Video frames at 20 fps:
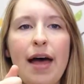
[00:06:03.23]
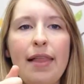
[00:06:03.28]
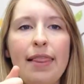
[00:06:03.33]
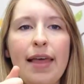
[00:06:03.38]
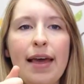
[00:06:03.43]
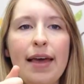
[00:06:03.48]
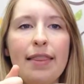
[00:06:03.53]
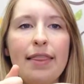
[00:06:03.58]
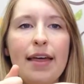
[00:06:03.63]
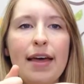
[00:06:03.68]

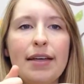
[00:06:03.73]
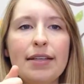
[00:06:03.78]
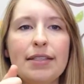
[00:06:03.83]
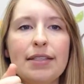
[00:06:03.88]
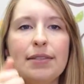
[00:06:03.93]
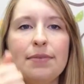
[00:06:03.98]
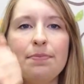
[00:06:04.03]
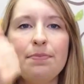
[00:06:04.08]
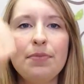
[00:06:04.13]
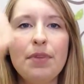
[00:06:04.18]
like
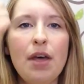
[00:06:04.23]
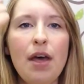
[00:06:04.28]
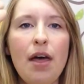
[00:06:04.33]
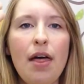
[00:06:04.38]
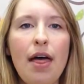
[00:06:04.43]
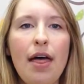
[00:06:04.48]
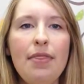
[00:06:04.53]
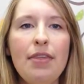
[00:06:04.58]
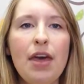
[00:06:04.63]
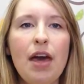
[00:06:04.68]
this
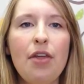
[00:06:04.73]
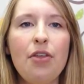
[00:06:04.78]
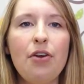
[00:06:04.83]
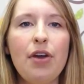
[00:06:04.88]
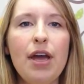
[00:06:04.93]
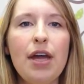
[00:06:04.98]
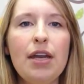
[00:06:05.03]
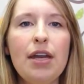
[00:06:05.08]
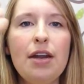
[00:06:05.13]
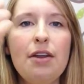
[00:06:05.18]
and the other
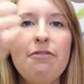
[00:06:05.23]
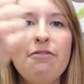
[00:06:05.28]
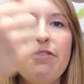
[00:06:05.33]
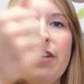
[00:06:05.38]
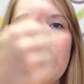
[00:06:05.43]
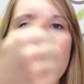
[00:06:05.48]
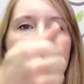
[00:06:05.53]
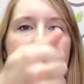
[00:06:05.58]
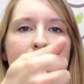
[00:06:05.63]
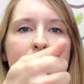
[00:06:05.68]
hand in a
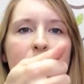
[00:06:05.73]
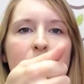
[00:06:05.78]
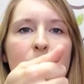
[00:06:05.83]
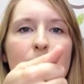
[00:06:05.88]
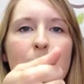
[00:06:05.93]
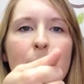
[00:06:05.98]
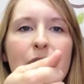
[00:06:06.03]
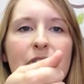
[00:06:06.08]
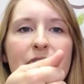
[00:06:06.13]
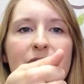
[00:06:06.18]
fist.
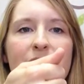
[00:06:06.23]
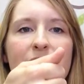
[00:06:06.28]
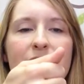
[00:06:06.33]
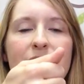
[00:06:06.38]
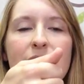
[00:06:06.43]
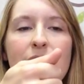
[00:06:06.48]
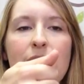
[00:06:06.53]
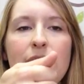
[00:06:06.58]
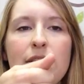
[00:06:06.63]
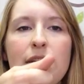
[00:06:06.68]
Put the fist
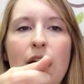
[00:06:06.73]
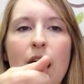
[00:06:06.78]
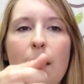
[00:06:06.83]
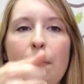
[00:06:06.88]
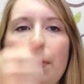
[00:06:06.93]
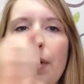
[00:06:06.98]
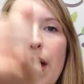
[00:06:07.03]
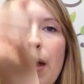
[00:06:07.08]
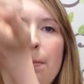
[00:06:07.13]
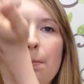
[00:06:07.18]
on top
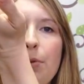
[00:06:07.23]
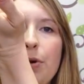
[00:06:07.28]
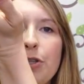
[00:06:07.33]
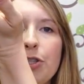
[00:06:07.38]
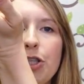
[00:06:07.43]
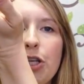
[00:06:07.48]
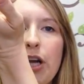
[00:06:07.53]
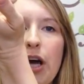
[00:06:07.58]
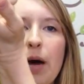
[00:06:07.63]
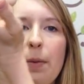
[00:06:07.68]
and push
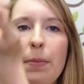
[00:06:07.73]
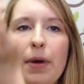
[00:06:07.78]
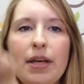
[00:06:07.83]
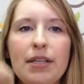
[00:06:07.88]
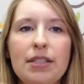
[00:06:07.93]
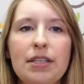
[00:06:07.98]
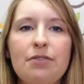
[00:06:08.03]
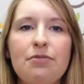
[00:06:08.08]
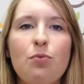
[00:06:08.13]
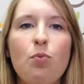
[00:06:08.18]
it up as
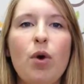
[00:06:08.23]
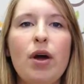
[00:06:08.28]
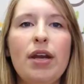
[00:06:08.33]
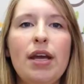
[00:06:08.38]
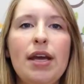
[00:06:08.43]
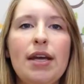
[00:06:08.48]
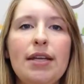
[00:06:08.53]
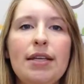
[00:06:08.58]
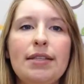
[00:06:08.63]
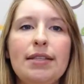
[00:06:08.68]
if one
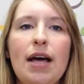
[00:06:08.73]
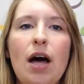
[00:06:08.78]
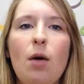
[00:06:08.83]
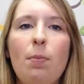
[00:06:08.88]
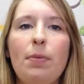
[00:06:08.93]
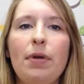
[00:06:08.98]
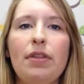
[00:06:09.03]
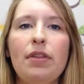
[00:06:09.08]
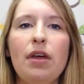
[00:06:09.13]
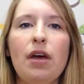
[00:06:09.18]
hand is
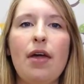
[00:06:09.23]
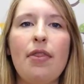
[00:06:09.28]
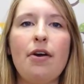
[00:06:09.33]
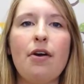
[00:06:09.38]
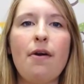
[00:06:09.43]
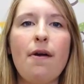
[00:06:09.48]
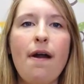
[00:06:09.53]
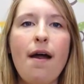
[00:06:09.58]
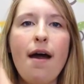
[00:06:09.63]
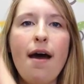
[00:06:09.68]
helping the
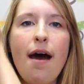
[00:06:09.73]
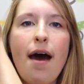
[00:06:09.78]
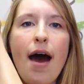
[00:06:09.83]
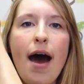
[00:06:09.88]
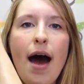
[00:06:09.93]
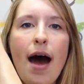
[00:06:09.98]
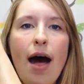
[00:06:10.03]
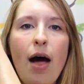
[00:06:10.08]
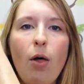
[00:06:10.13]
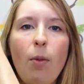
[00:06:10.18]
other.
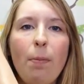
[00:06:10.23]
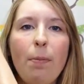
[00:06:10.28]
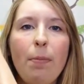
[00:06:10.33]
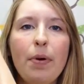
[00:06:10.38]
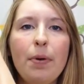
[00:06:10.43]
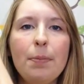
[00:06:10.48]
Help.